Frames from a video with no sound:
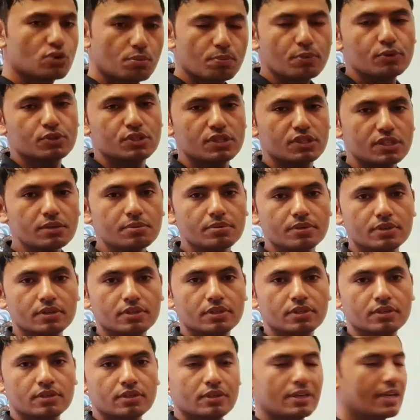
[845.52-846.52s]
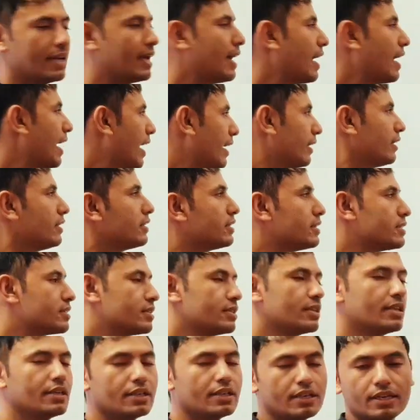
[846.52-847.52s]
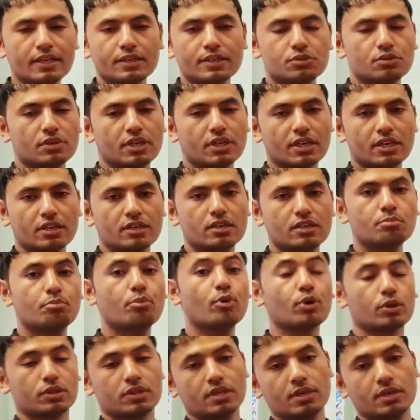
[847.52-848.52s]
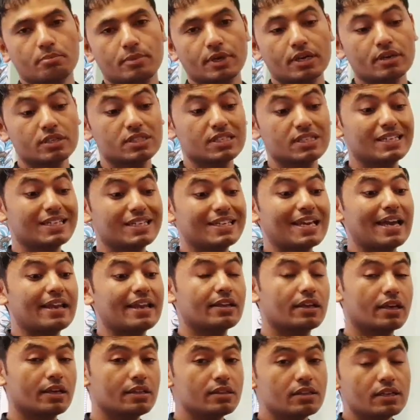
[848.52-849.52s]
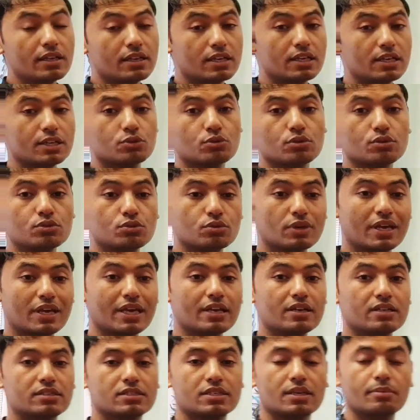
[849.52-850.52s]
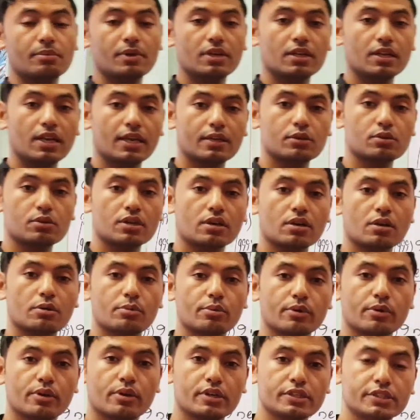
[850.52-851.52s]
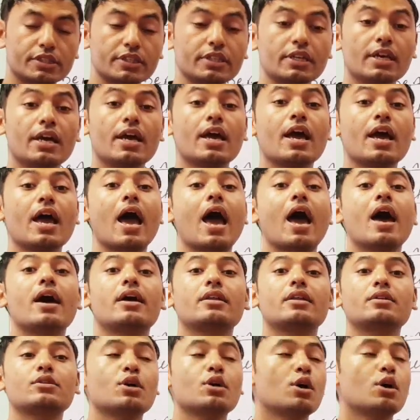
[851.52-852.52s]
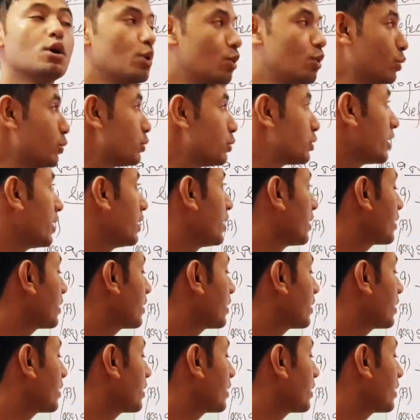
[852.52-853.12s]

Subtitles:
and it is electronegative both, because it can gain the electron to gain a stable electronic configuration and lose the electron to gain a stable